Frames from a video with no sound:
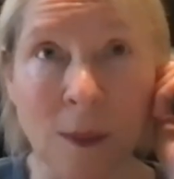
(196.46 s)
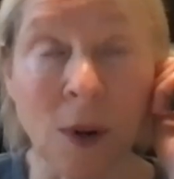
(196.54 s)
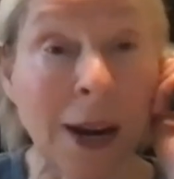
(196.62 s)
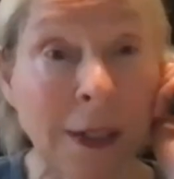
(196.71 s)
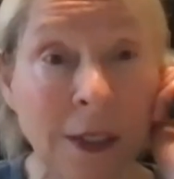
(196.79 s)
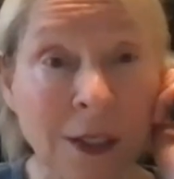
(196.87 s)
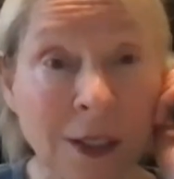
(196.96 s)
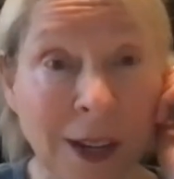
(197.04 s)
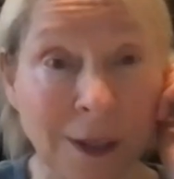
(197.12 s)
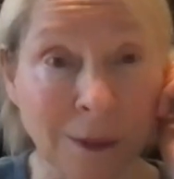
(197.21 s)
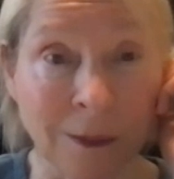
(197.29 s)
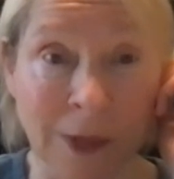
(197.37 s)

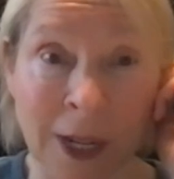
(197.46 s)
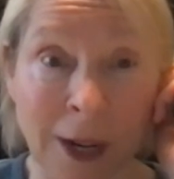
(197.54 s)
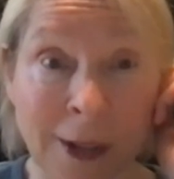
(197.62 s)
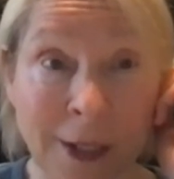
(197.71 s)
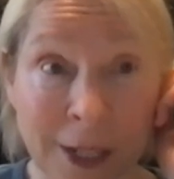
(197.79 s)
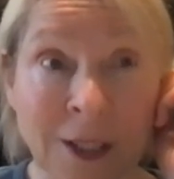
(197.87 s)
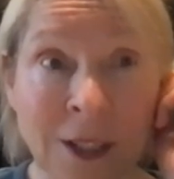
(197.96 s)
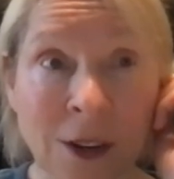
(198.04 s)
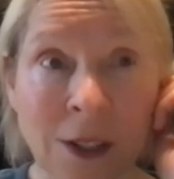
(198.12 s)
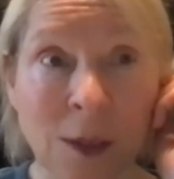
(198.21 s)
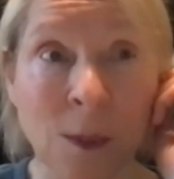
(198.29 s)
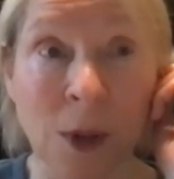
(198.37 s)
practicing. And I did
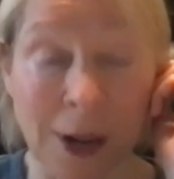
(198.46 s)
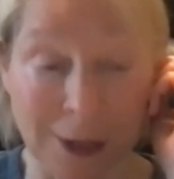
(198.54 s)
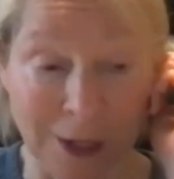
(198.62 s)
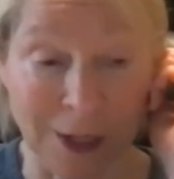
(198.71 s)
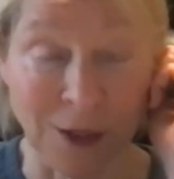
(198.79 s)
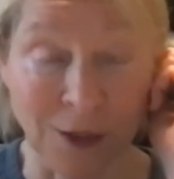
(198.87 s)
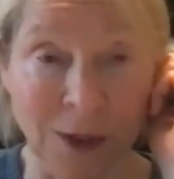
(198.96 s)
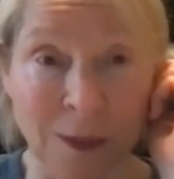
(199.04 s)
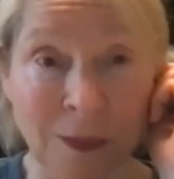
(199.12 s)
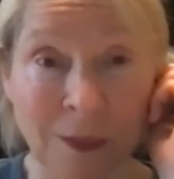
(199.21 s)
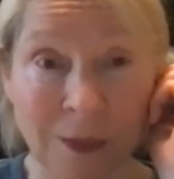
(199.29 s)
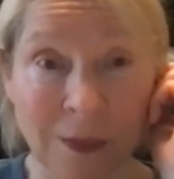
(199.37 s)
start to practice
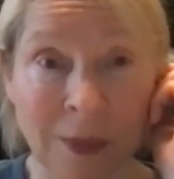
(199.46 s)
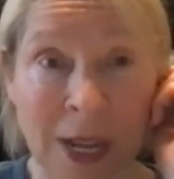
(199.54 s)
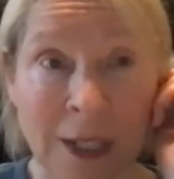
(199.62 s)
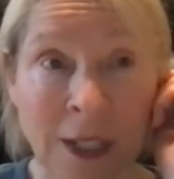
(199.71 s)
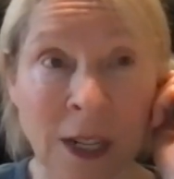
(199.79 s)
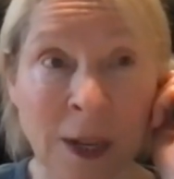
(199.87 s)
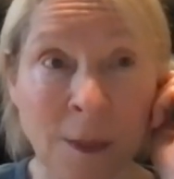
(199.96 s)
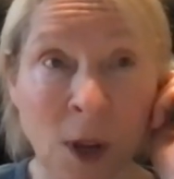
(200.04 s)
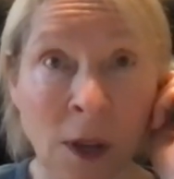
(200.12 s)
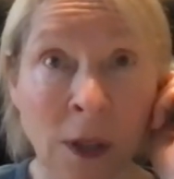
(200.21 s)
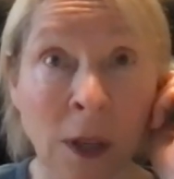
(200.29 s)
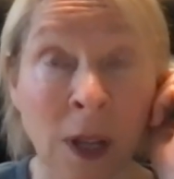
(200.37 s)
from that time
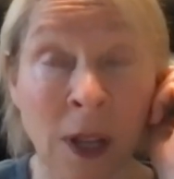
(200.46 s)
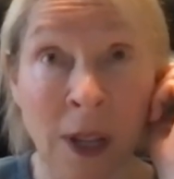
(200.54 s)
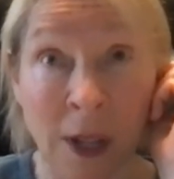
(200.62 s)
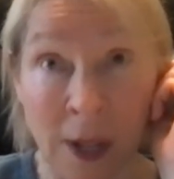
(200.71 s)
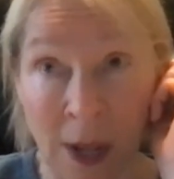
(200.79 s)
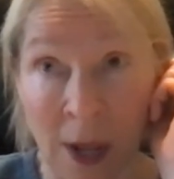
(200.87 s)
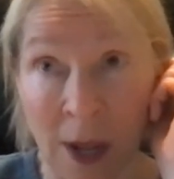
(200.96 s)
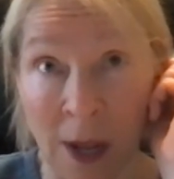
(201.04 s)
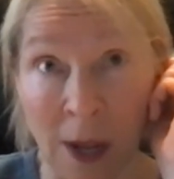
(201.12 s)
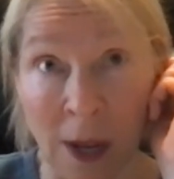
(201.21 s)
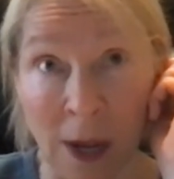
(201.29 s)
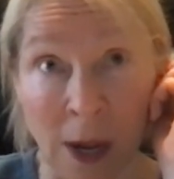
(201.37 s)
on.
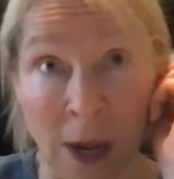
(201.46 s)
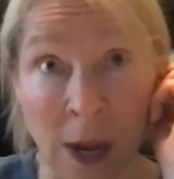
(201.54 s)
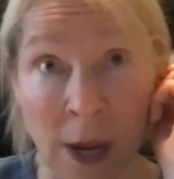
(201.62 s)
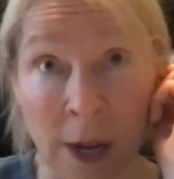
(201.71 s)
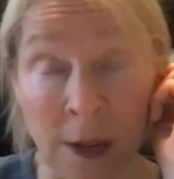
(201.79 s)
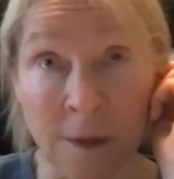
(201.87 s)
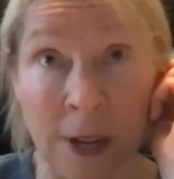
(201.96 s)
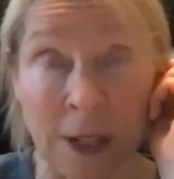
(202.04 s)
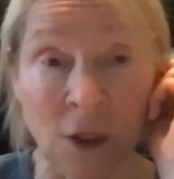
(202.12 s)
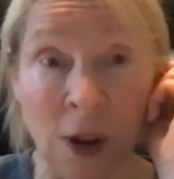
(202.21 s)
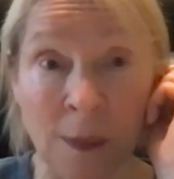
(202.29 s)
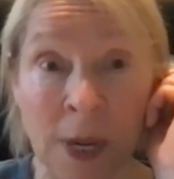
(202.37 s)
I, in fact,
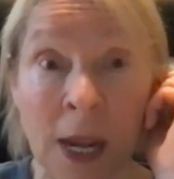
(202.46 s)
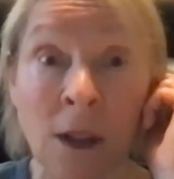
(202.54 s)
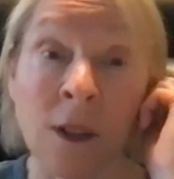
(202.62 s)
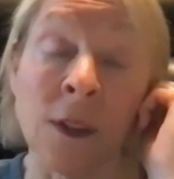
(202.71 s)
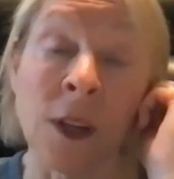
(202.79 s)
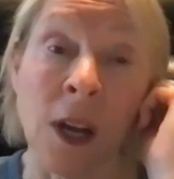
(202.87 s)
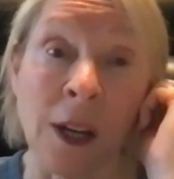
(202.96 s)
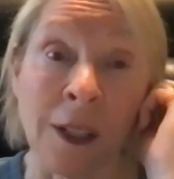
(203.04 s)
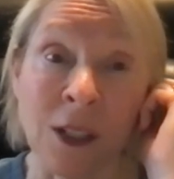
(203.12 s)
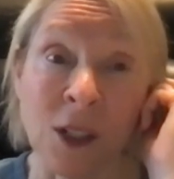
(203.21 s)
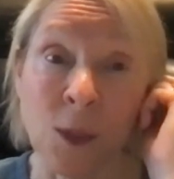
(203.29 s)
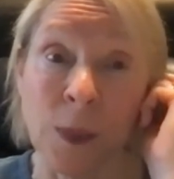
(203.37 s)
dropped out of
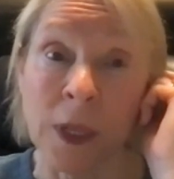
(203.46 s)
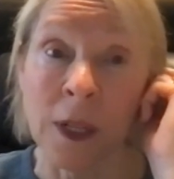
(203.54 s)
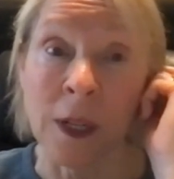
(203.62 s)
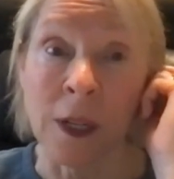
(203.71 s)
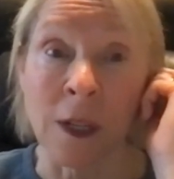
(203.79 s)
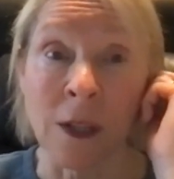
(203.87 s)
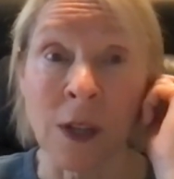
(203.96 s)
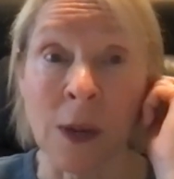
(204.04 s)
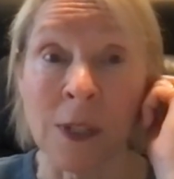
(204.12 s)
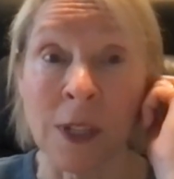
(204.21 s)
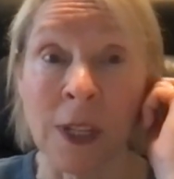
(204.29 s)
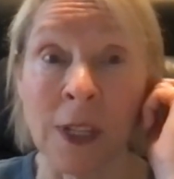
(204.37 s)
college because I
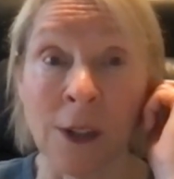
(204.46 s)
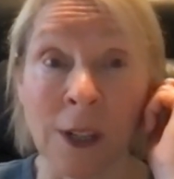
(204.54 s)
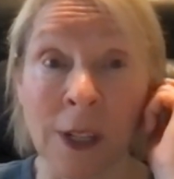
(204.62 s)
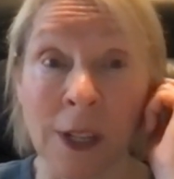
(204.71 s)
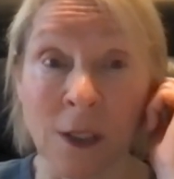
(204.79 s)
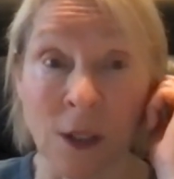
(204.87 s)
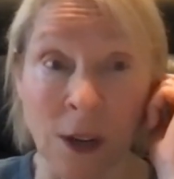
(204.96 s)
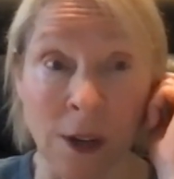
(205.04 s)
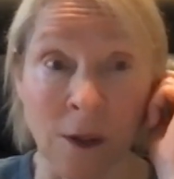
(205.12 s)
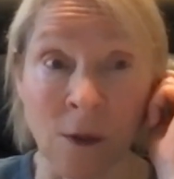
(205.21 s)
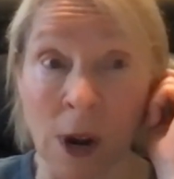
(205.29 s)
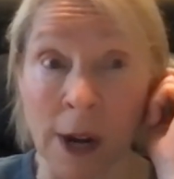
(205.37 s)
was eager to get
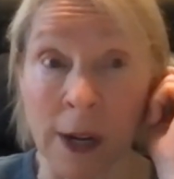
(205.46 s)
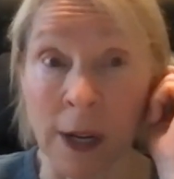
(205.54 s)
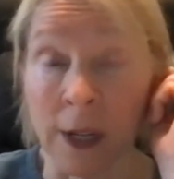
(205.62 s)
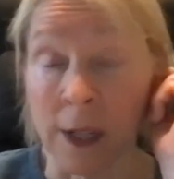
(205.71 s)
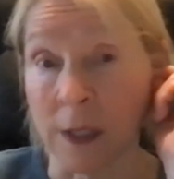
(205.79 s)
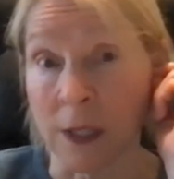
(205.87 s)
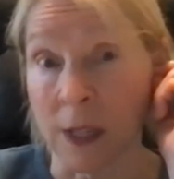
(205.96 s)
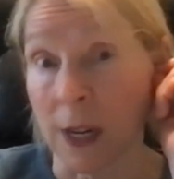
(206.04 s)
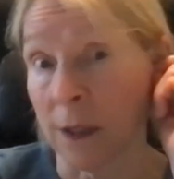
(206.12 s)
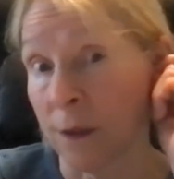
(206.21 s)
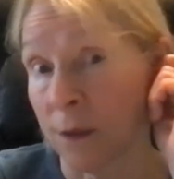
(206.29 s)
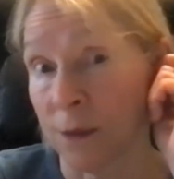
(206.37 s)
started writing instead
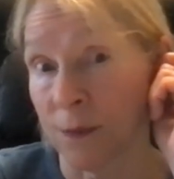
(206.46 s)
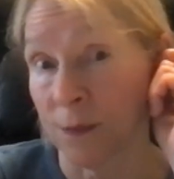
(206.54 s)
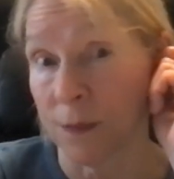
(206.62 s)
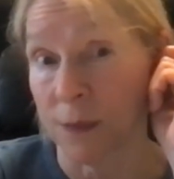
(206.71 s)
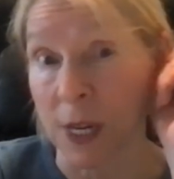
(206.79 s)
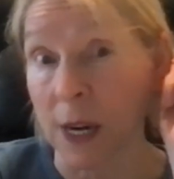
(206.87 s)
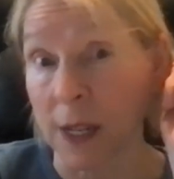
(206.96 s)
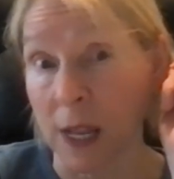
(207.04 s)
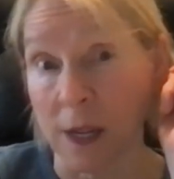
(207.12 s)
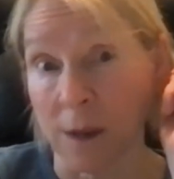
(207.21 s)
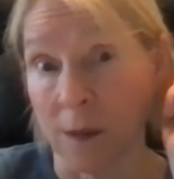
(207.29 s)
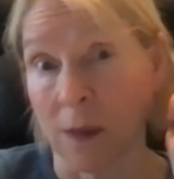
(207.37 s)
of
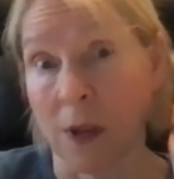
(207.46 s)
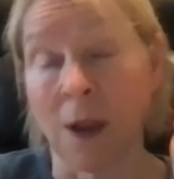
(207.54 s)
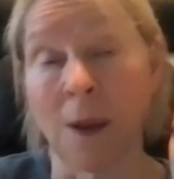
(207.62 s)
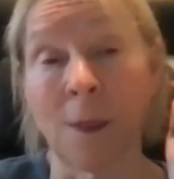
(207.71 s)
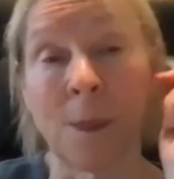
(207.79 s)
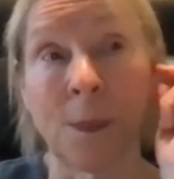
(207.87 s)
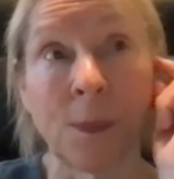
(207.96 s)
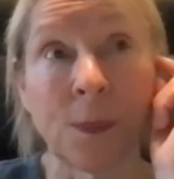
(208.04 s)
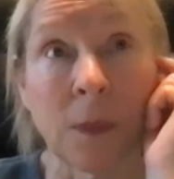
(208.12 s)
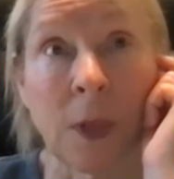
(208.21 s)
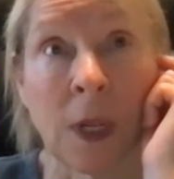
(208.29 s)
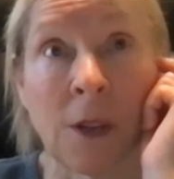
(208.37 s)
studying. And
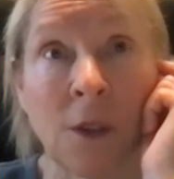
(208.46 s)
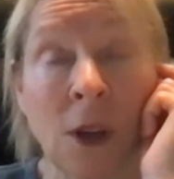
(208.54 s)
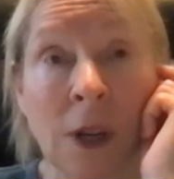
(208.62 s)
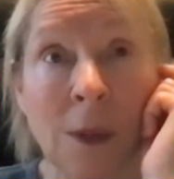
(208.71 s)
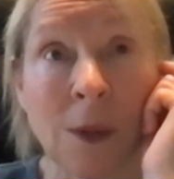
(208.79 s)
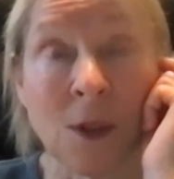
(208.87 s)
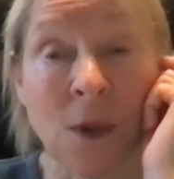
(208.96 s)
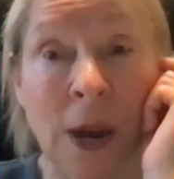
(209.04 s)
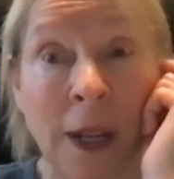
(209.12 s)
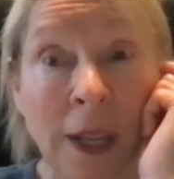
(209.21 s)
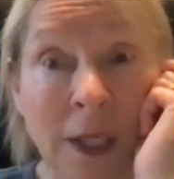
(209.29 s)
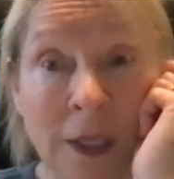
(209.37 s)
I thought I was
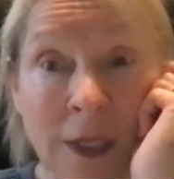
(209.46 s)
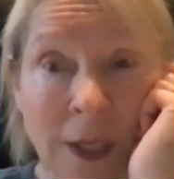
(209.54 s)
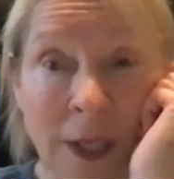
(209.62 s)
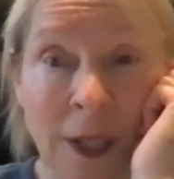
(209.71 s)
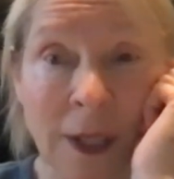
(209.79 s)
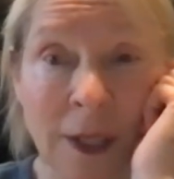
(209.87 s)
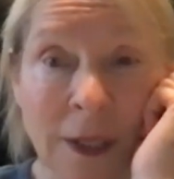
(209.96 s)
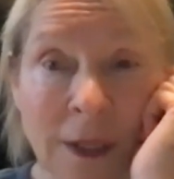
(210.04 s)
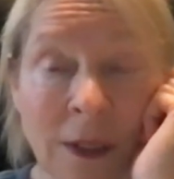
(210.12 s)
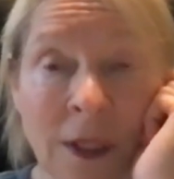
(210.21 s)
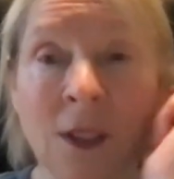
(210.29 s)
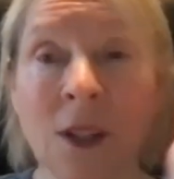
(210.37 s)
ready
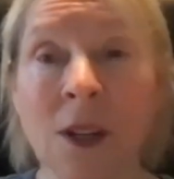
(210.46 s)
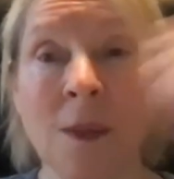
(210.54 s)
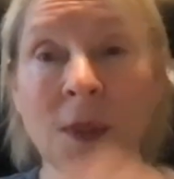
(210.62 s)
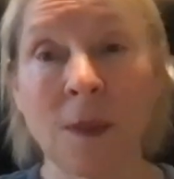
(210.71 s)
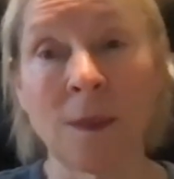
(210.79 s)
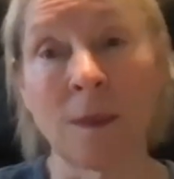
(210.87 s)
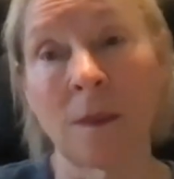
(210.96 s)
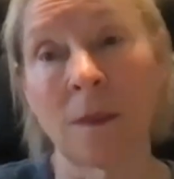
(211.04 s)
in terms of,